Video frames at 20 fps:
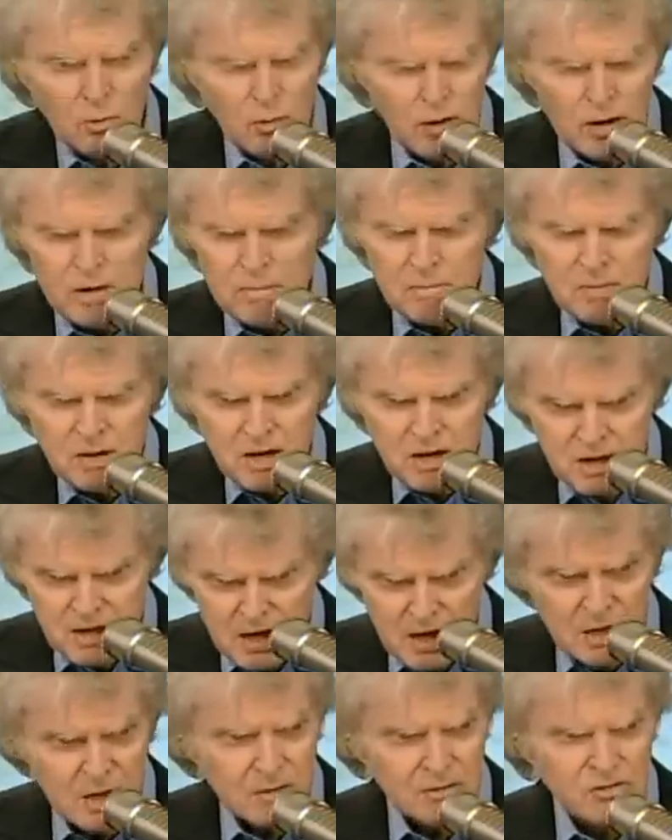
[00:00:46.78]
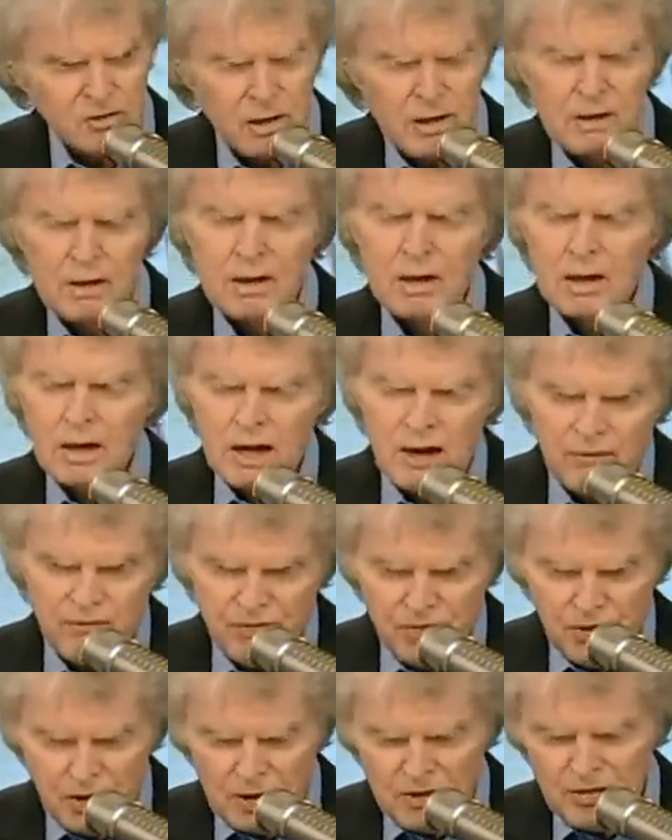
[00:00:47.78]
where to begin.
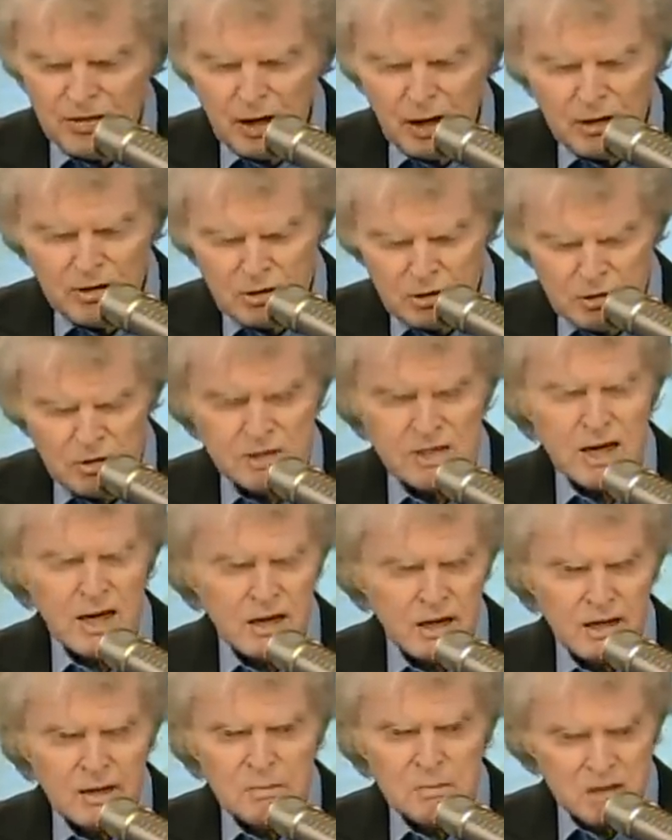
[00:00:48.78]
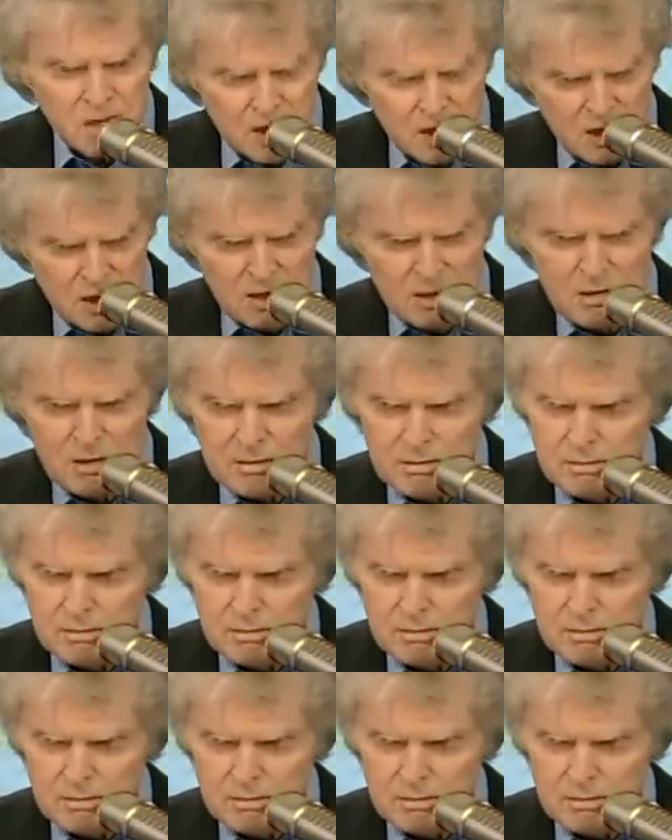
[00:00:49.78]
You're telling me